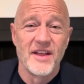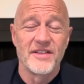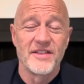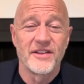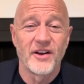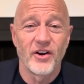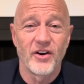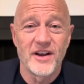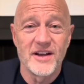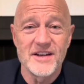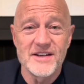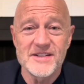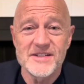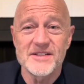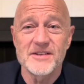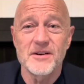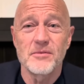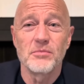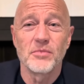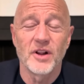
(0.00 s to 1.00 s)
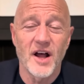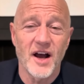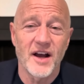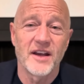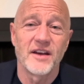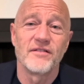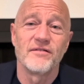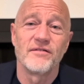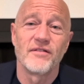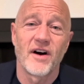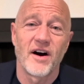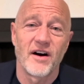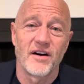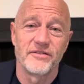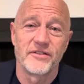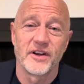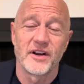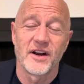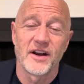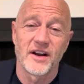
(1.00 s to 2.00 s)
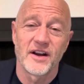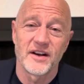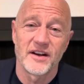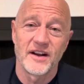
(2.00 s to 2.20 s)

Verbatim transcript: there is some luck involved in it.